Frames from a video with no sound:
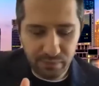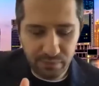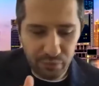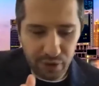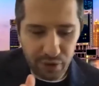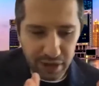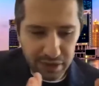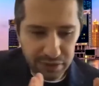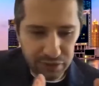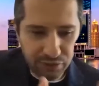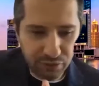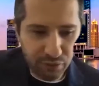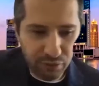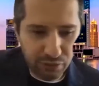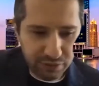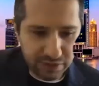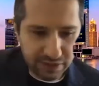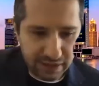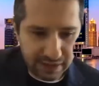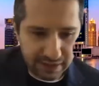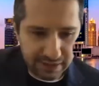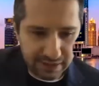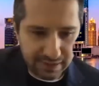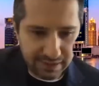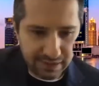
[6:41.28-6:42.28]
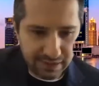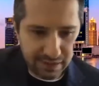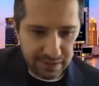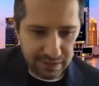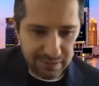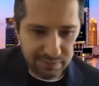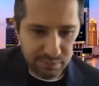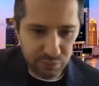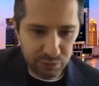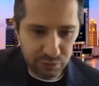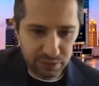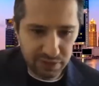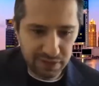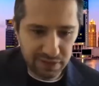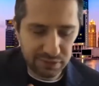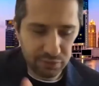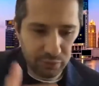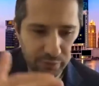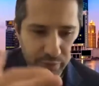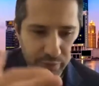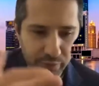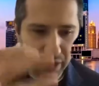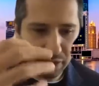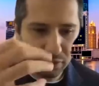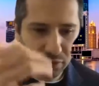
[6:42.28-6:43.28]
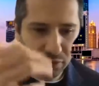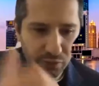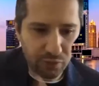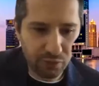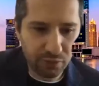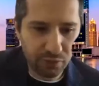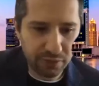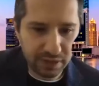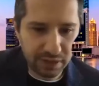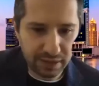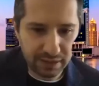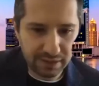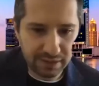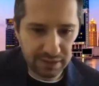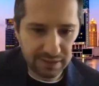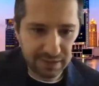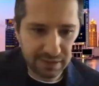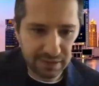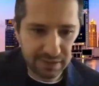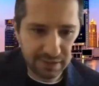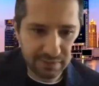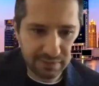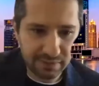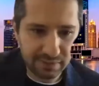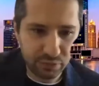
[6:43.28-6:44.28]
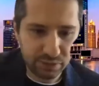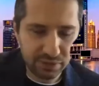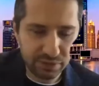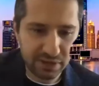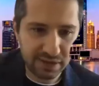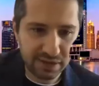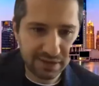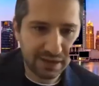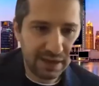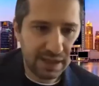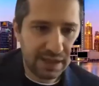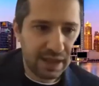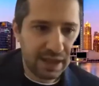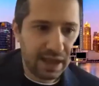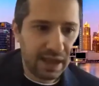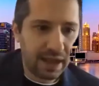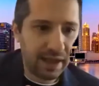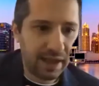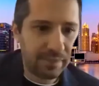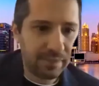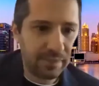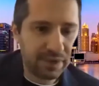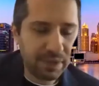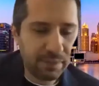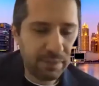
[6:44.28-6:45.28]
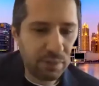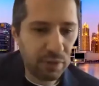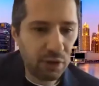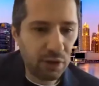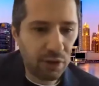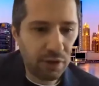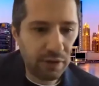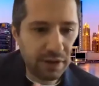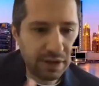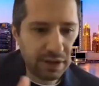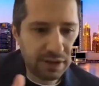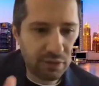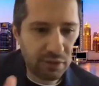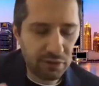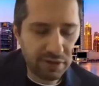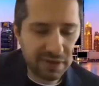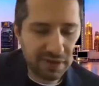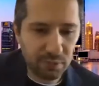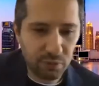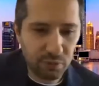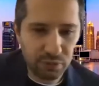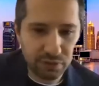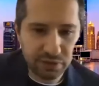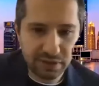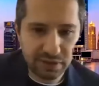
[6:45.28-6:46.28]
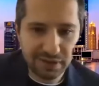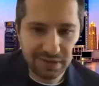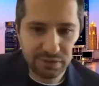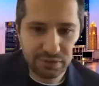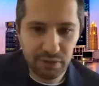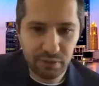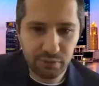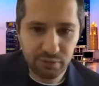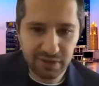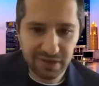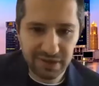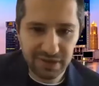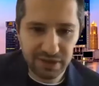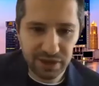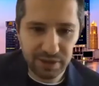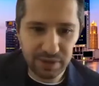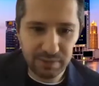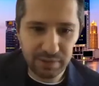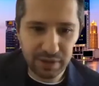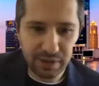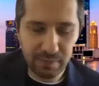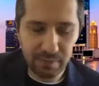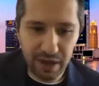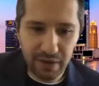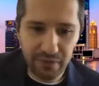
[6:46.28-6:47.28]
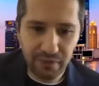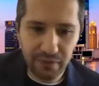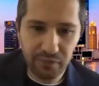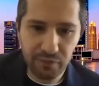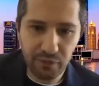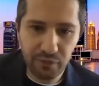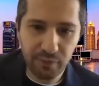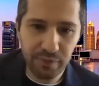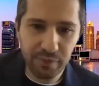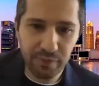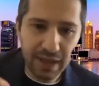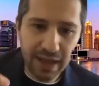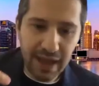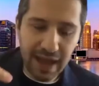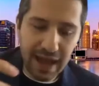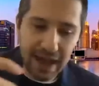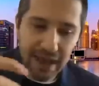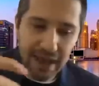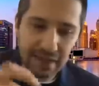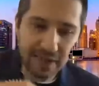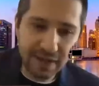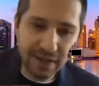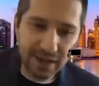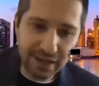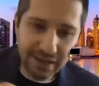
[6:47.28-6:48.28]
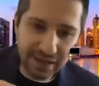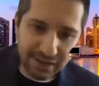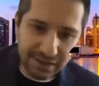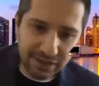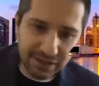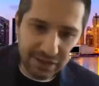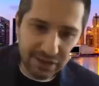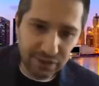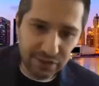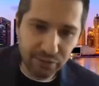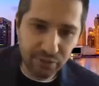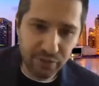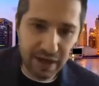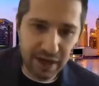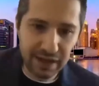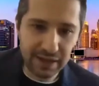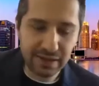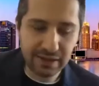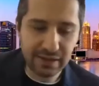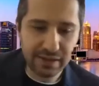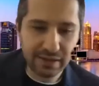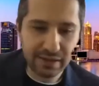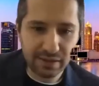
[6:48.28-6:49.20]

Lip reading: write your own data science models, or bring your own data science models, deploy those models to our streaming platform, and then integrate